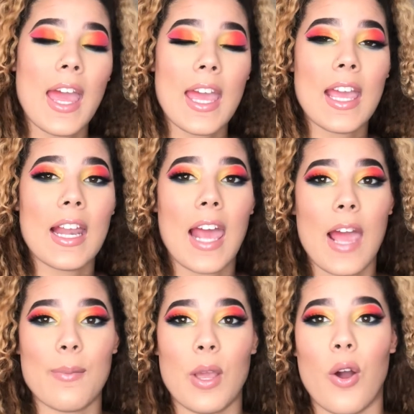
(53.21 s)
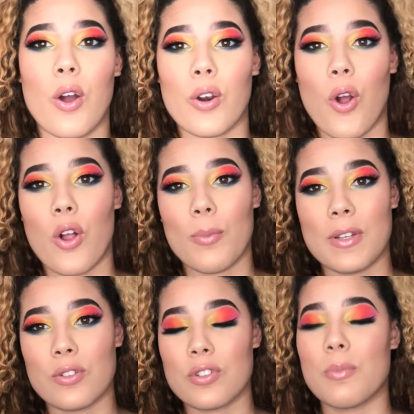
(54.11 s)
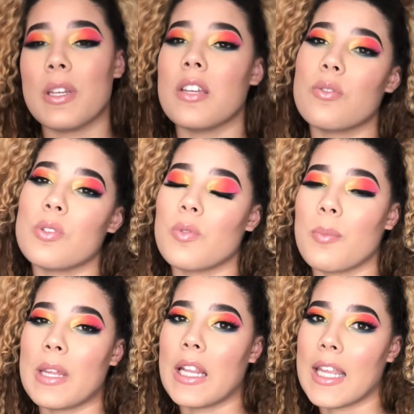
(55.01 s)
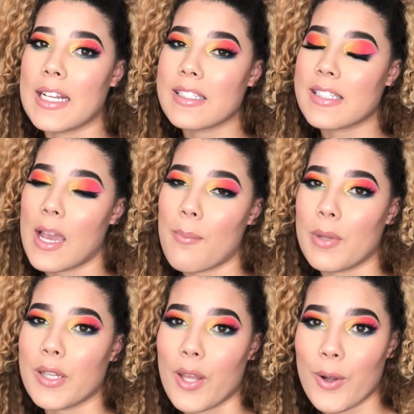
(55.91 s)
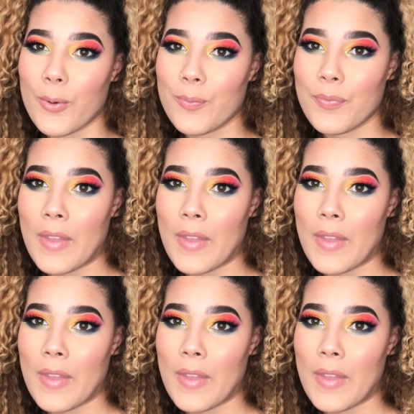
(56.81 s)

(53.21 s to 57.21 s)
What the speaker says: and add me on all of my social medias, which will be linked down below.